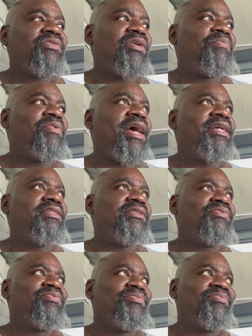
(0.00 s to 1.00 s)
So I'll probably
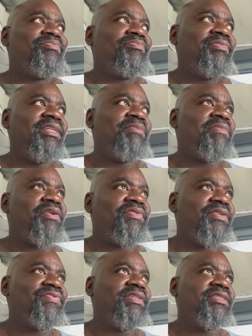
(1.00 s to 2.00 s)
just leave
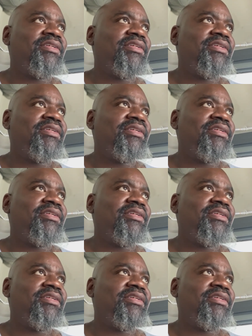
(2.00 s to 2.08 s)
if it's